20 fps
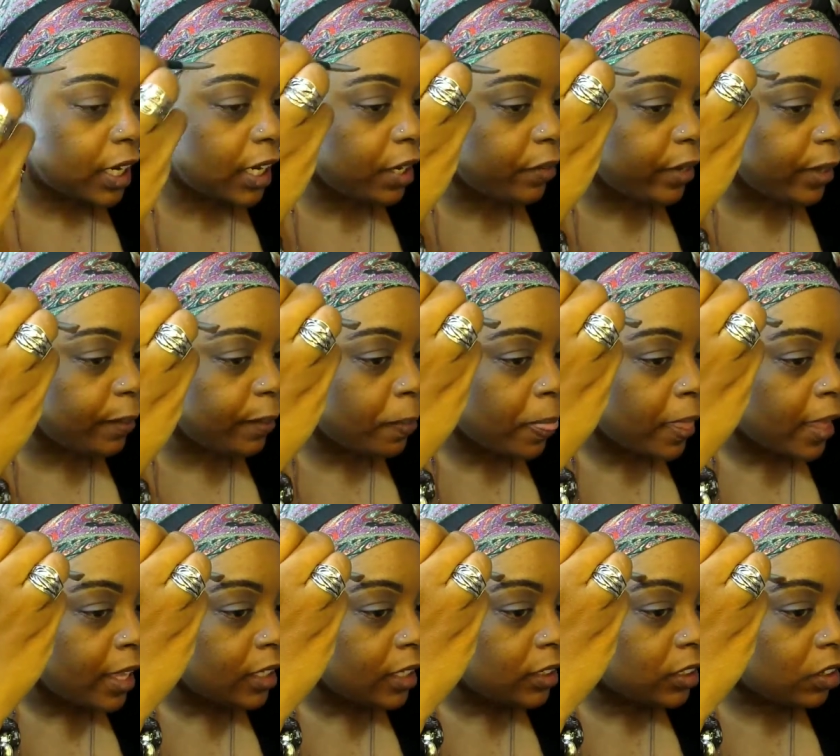Anyway,
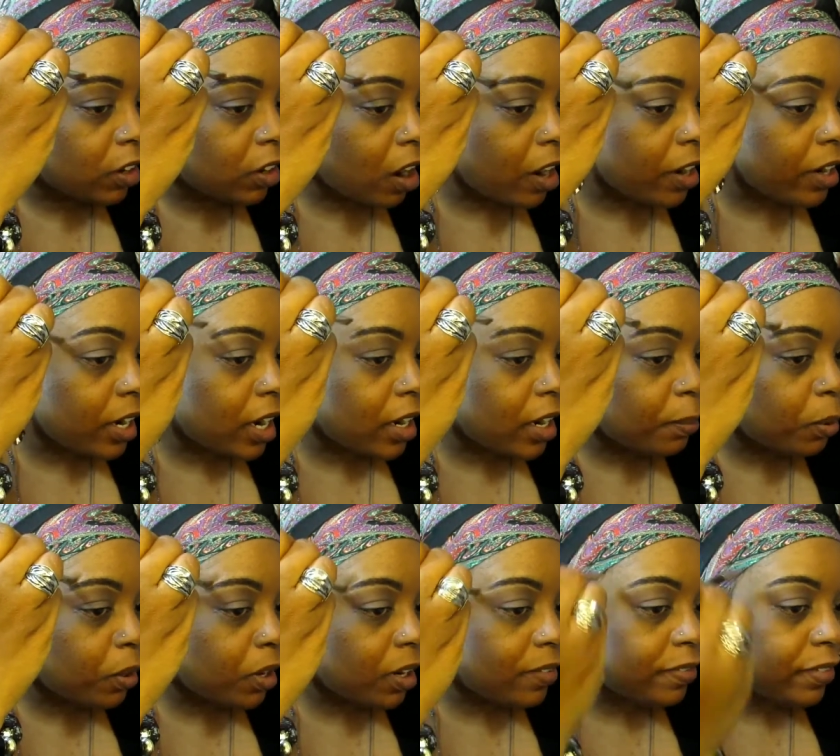so our
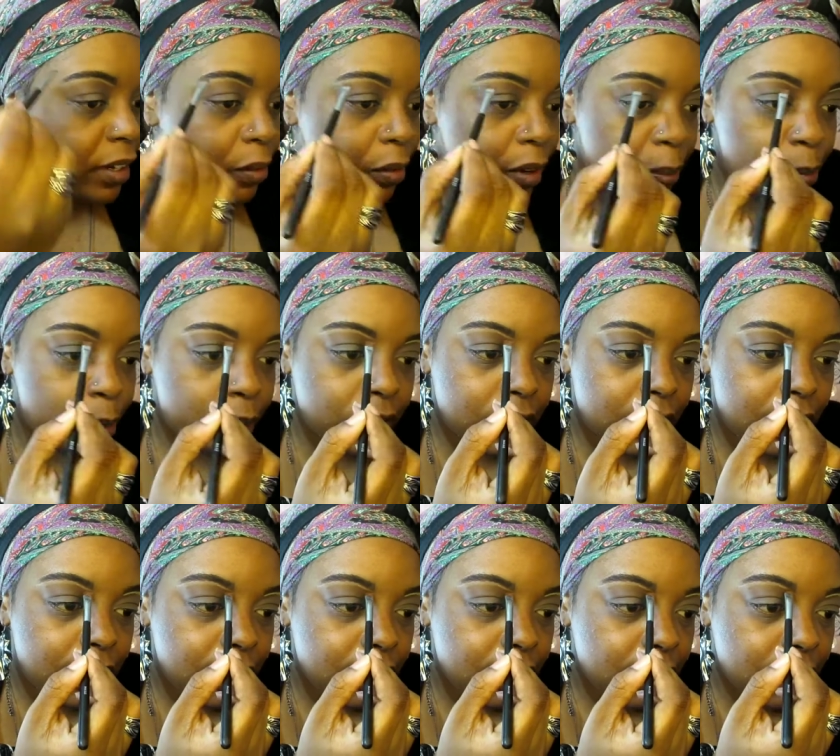nonprofit
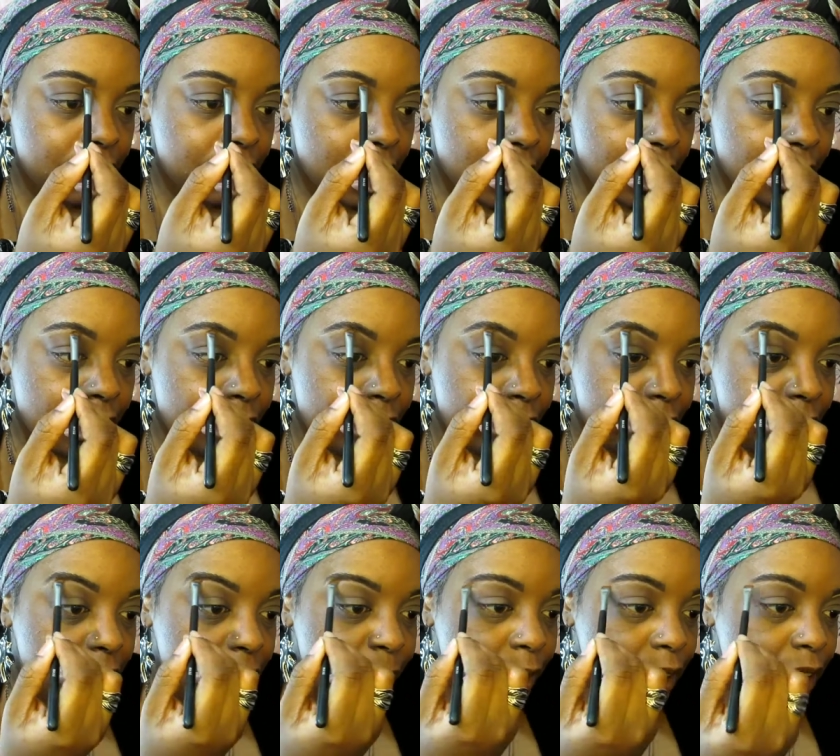represents uh,
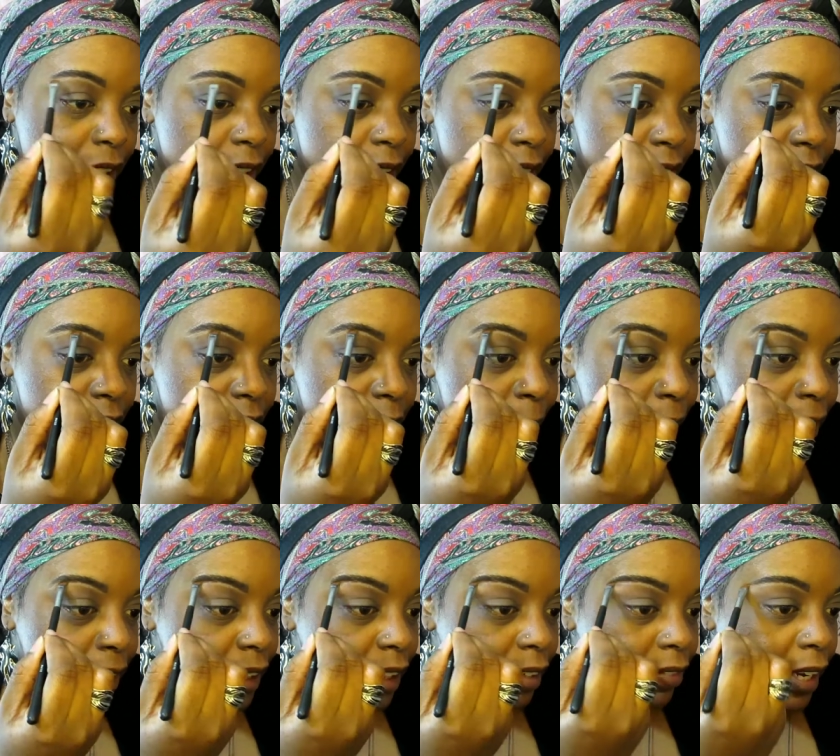victims of
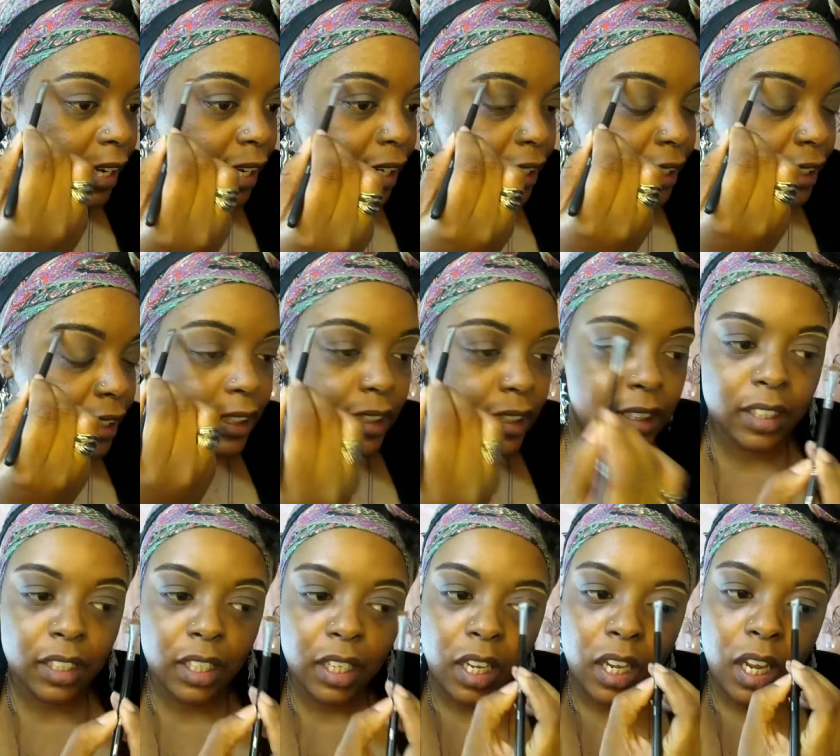domestic violence.
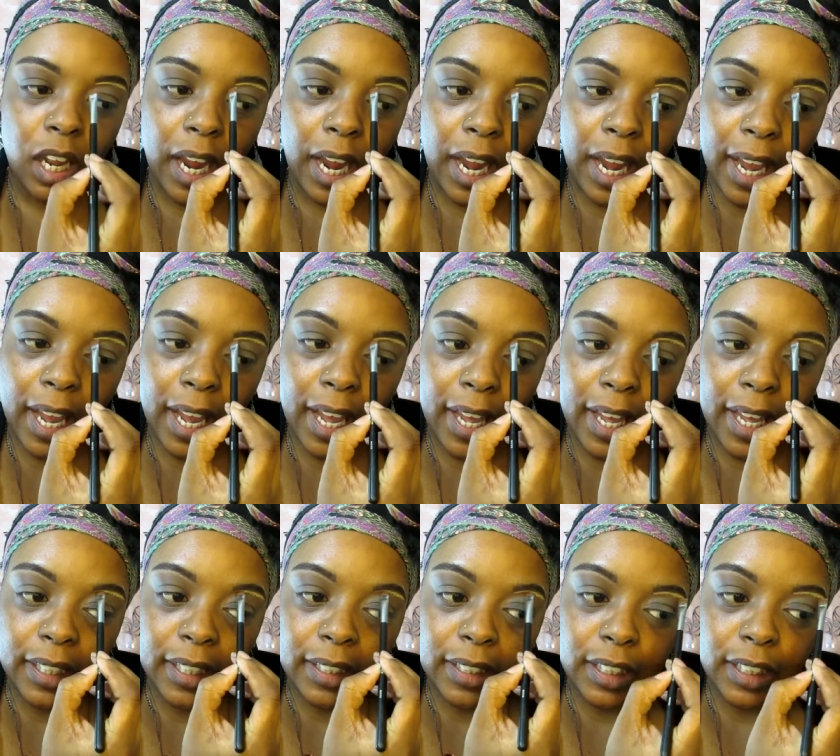
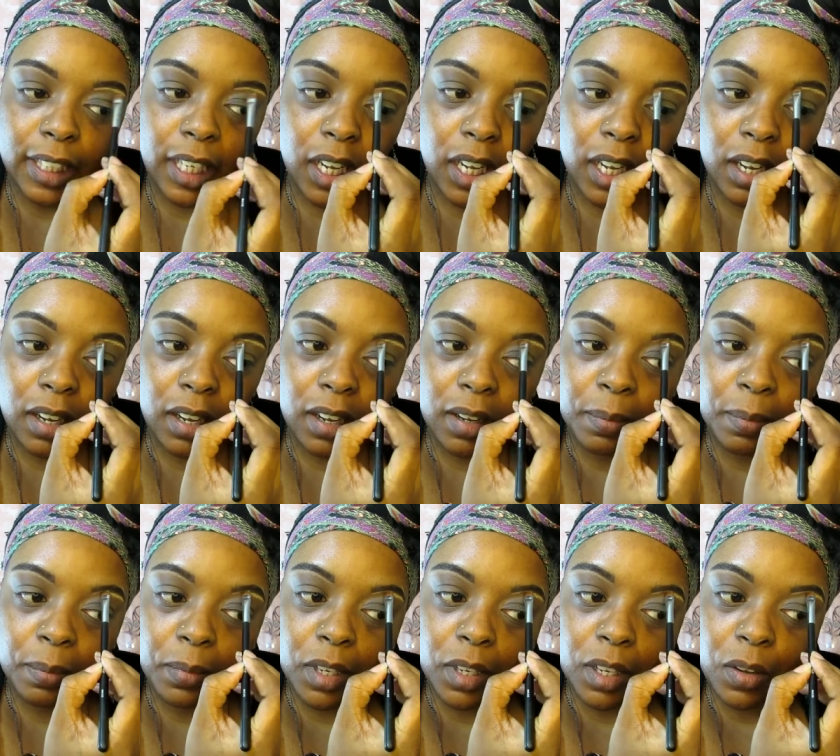And
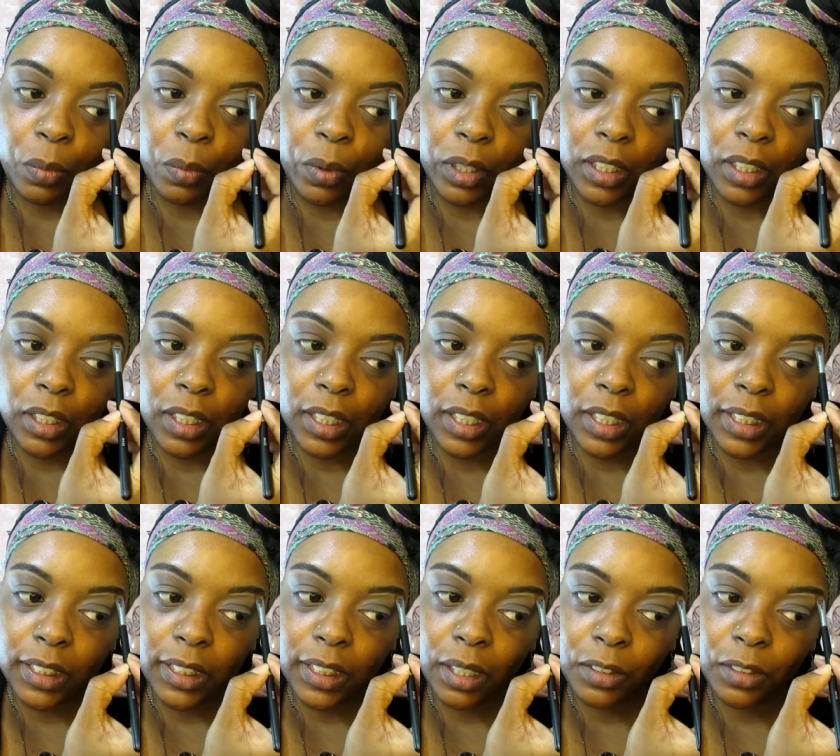um, one of the
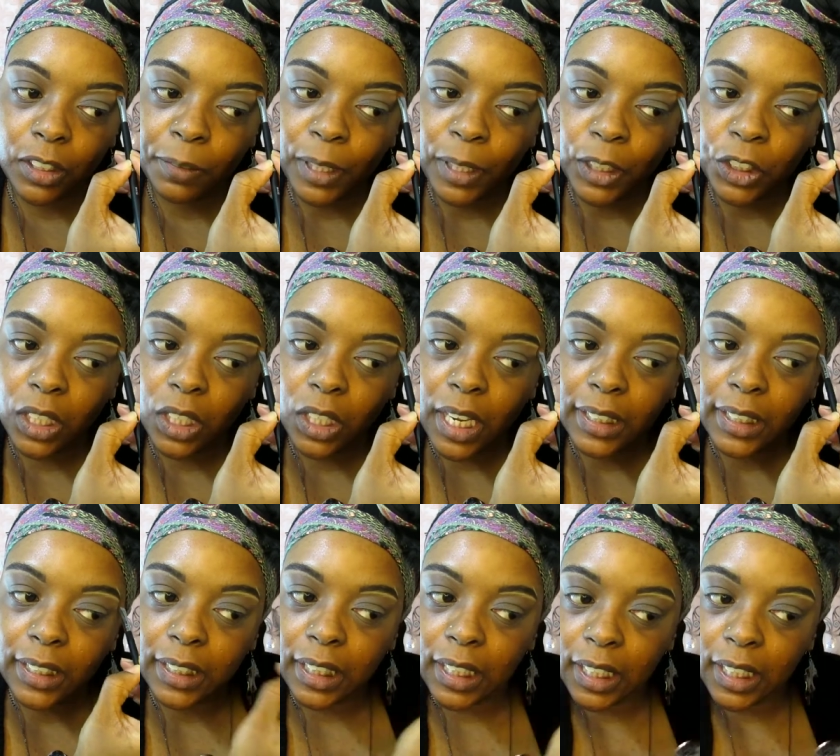things that we
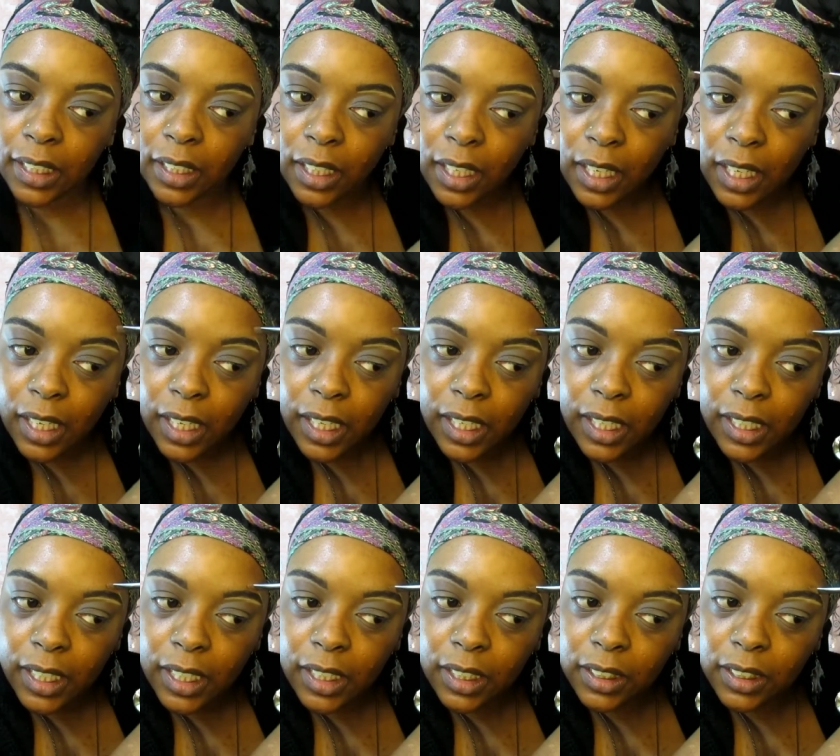specialize in
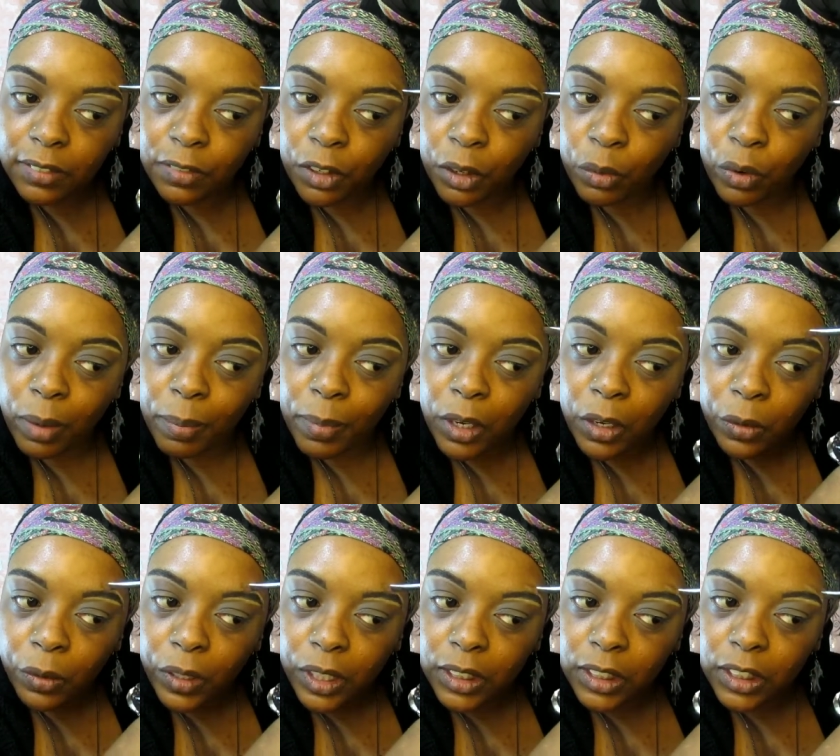is for women
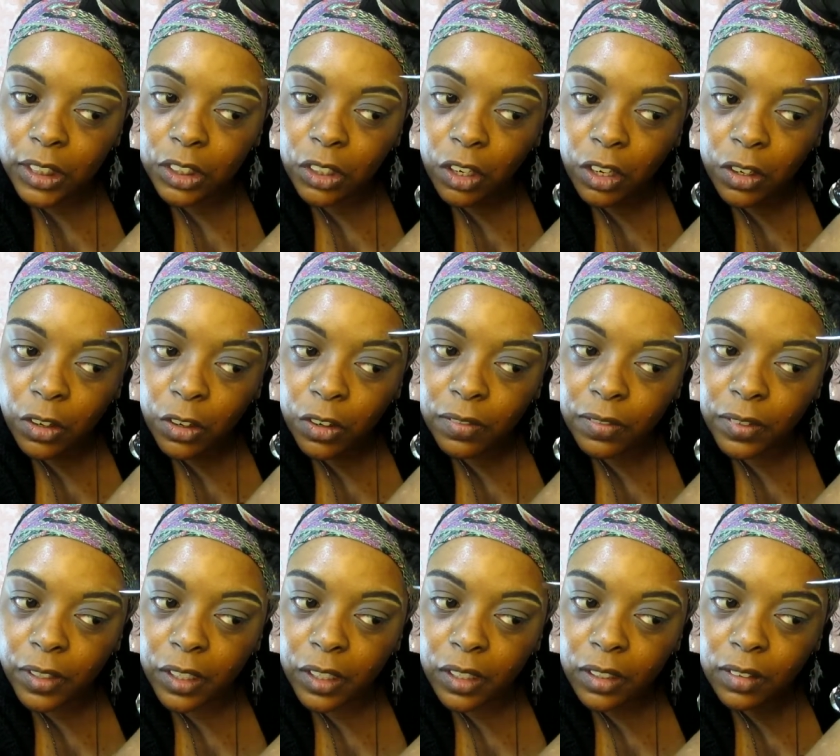who need to start
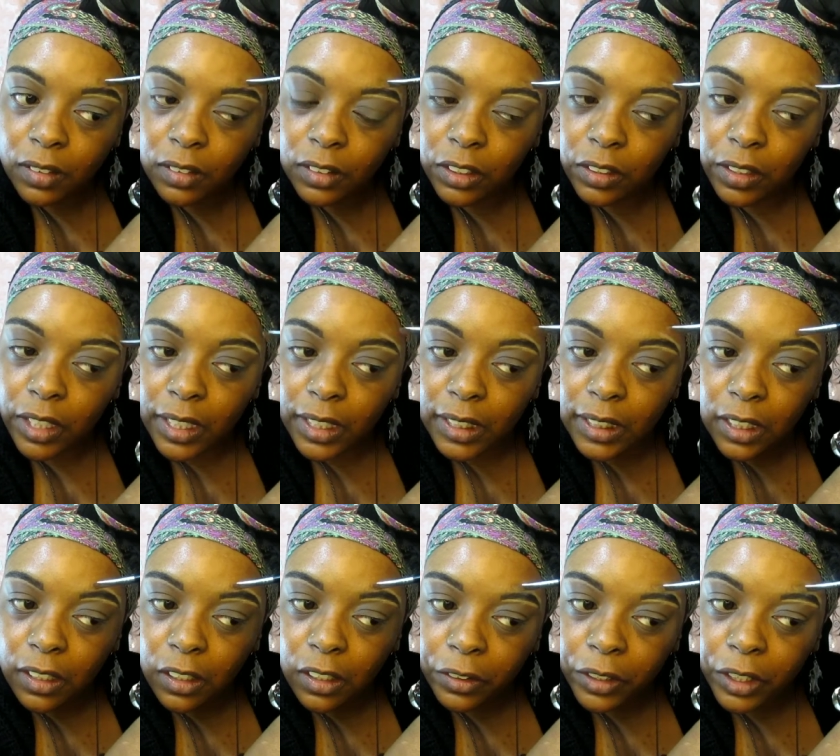over. So they need
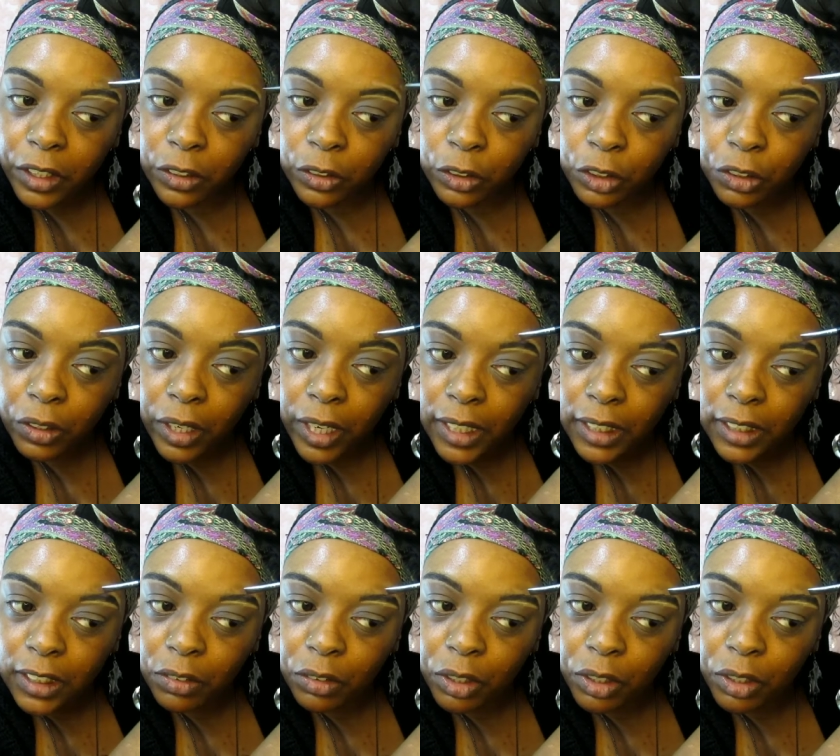to learn a new trade.